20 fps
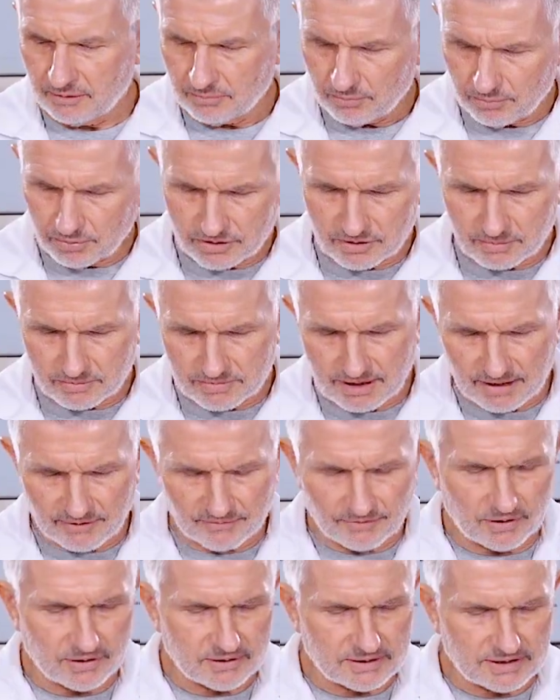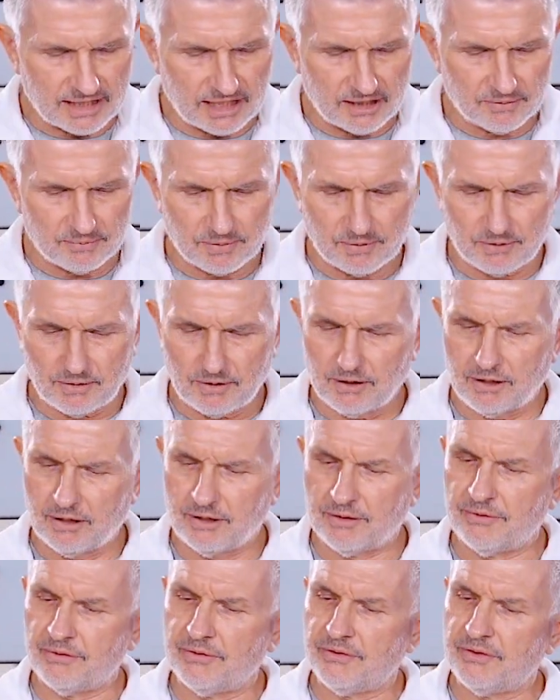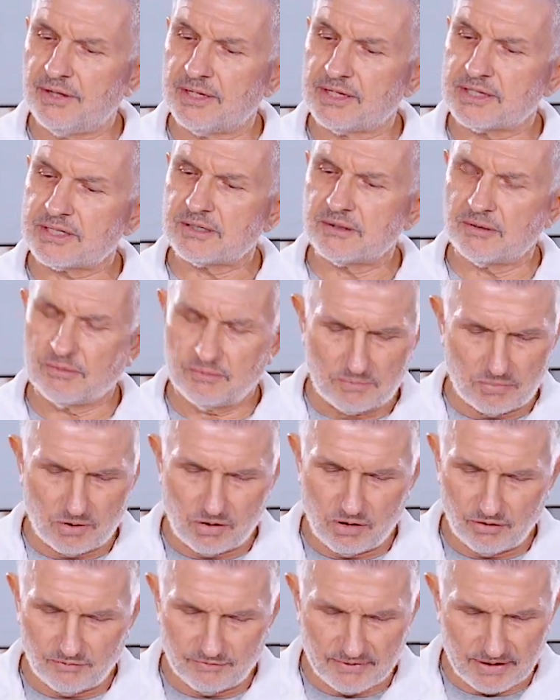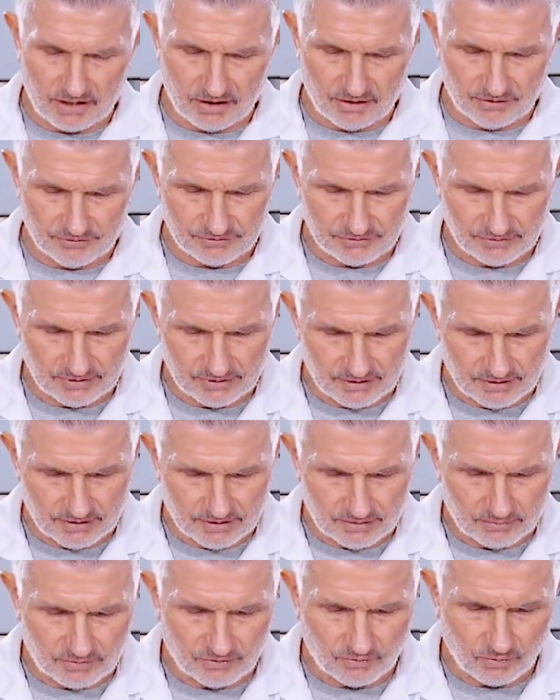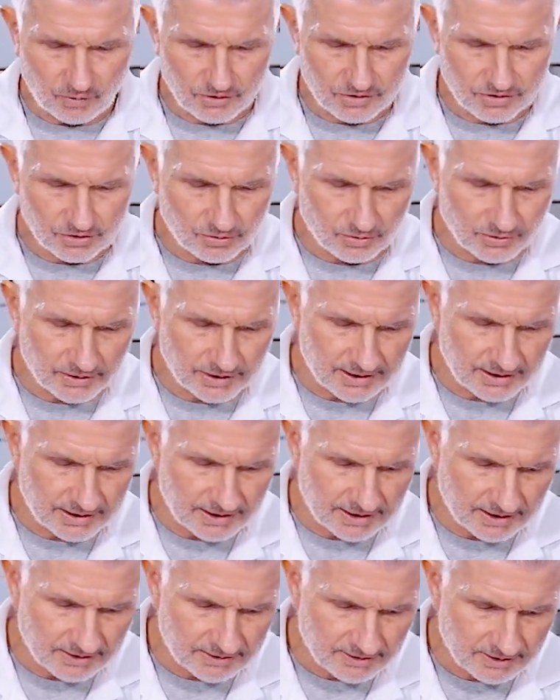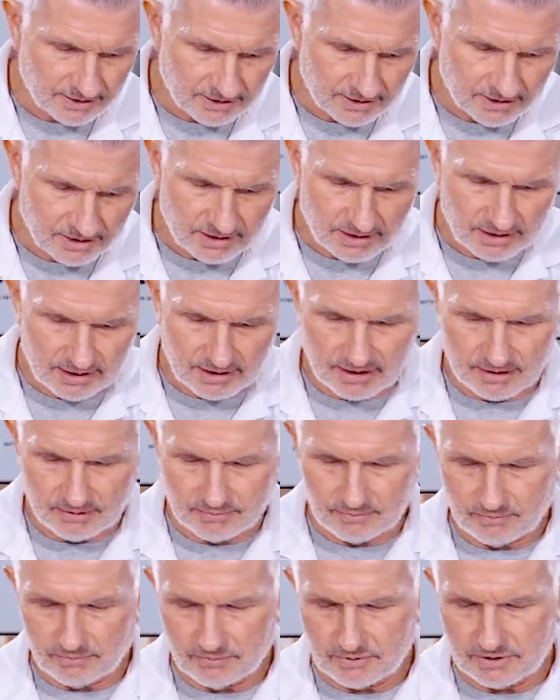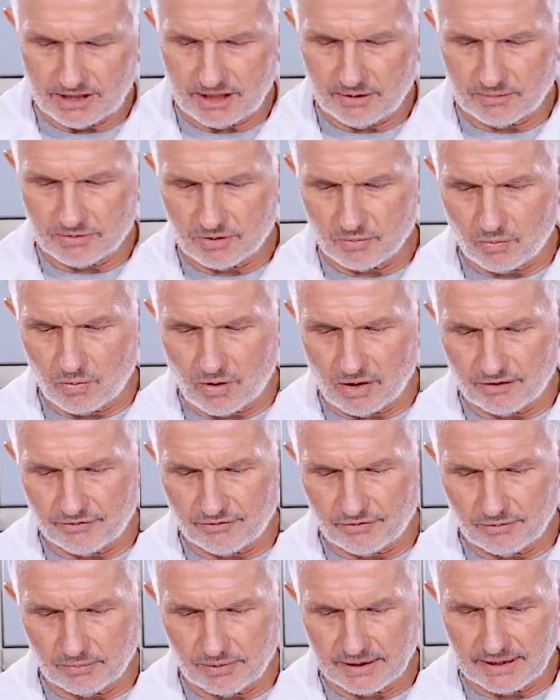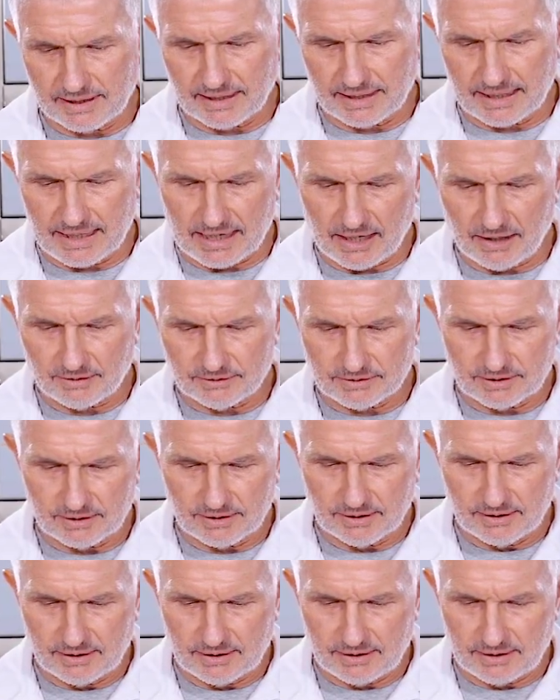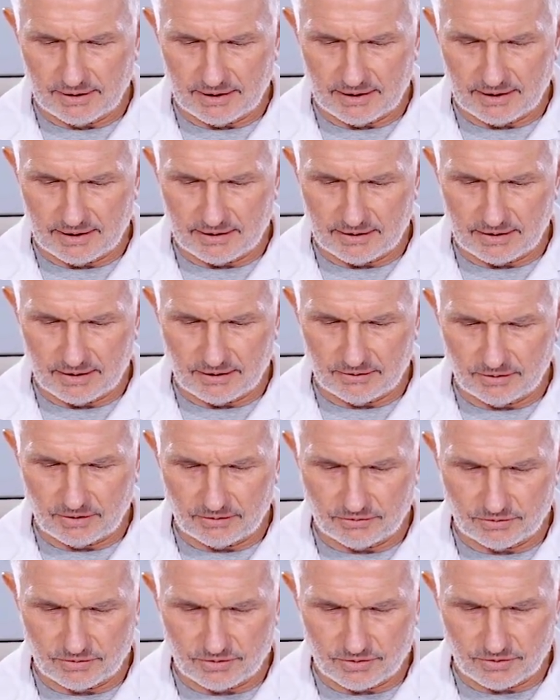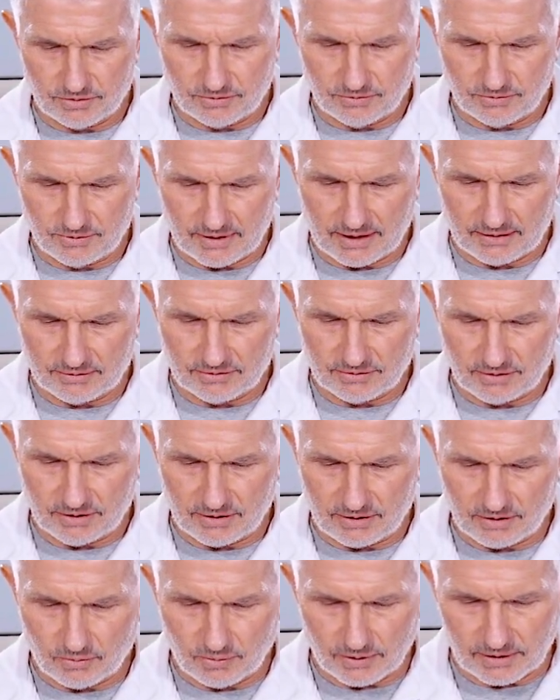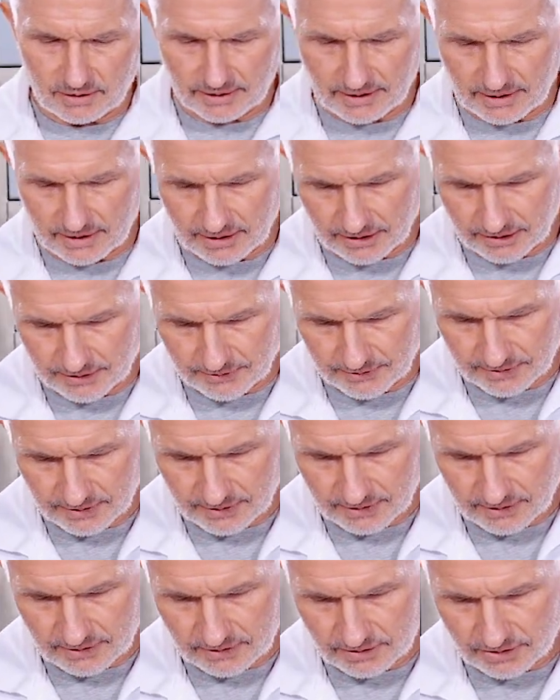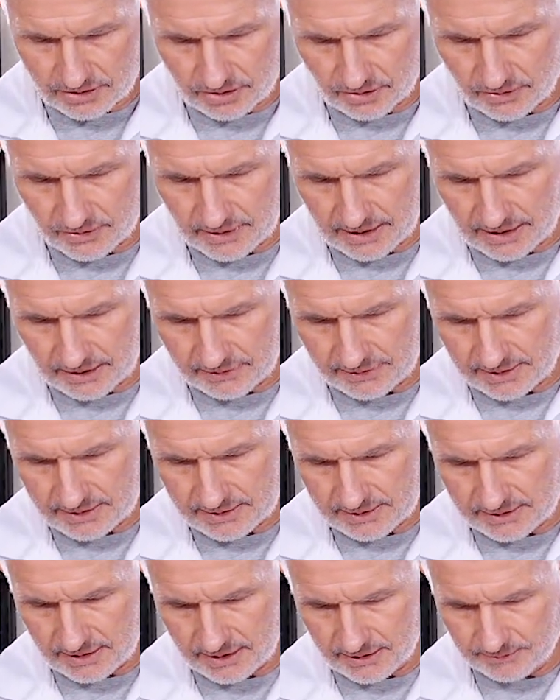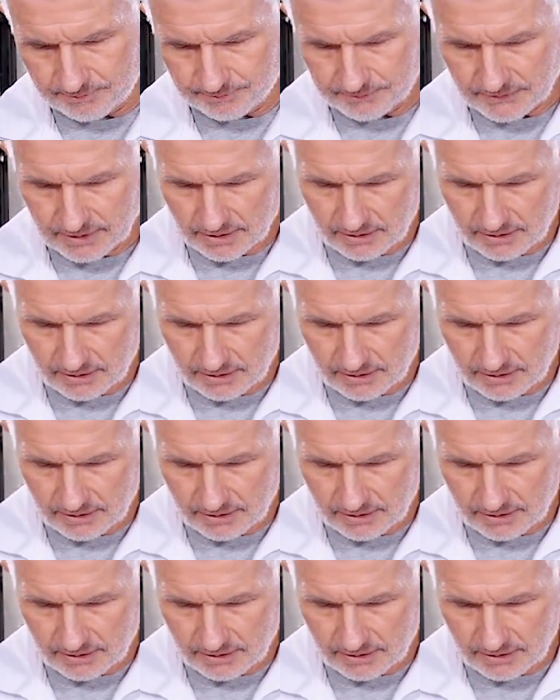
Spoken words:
put some Teflon tape on this ball valve before screwing it in, which keeps the water from leaking out. And I'll just do that quickly here to show you how that's done.